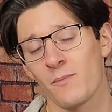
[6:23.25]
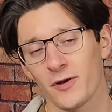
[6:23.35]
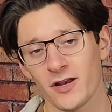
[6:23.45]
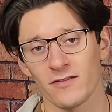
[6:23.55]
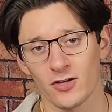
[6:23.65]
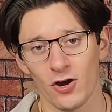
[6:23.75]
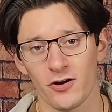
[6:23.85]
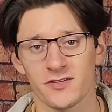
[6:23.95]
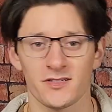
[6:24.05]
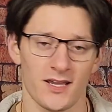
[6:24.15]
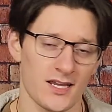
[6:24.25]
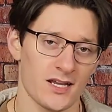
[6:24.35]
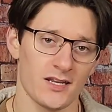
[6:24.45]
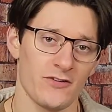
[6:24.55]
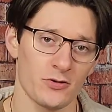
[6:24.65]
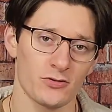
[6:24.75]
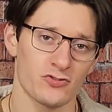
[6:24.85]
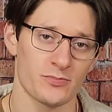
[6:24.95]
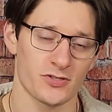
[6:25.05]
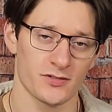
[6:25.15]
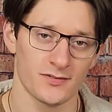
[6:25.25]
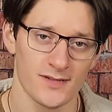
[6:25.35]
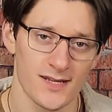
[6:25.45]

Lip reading: I'll put it in the cards and in the video description.